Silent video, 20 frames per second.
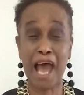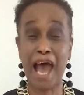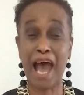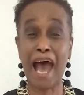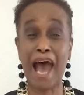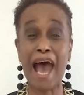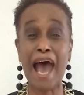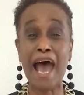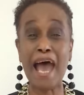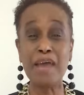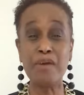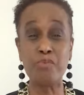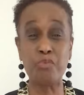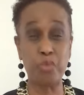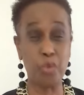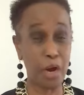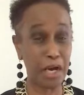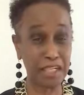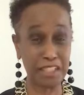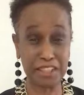I
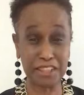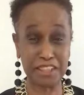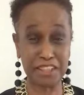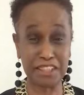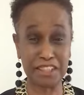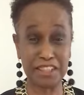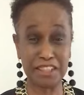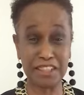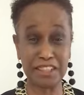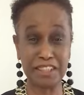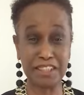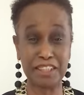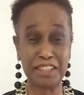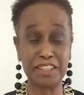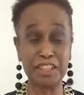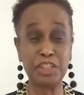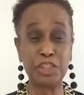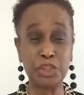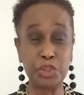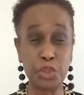want
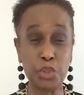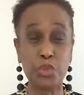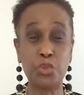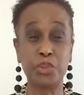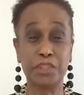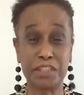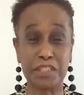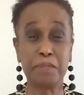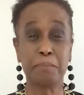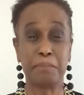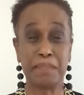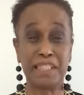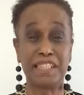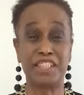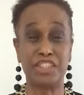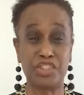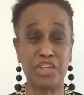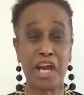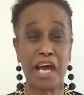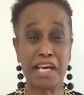you to be
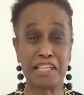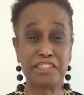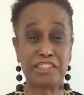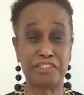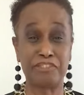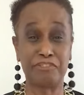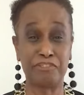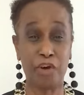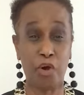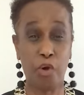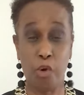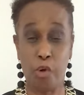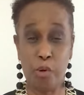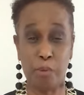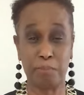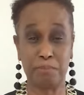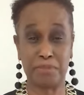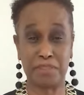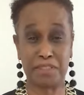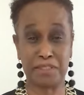transformed.